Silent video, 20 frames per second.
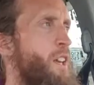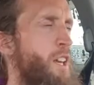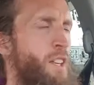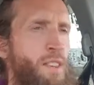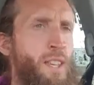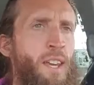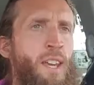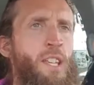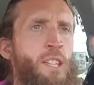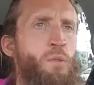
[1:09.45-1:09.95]

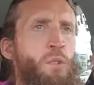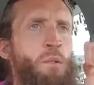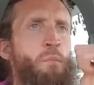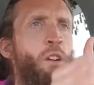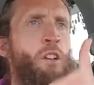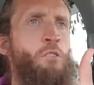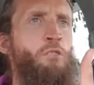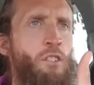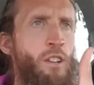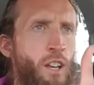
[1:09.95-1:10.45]
it takes away
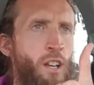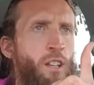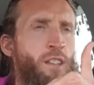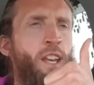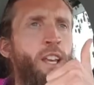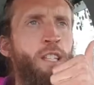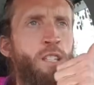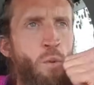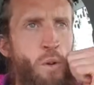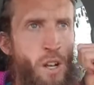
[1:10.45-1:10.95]
my crea- it
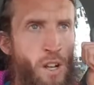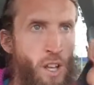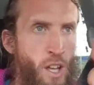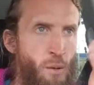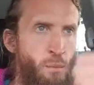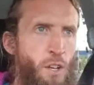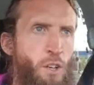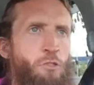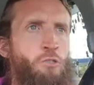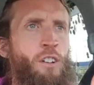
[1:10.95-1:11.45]
takes away a
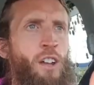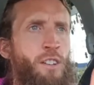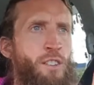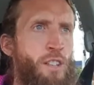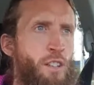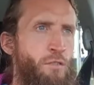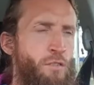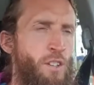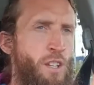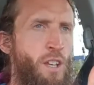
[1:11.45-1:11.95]
lot of my
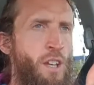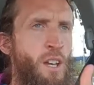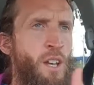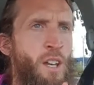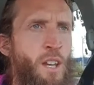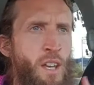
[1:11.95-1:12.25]
creativity.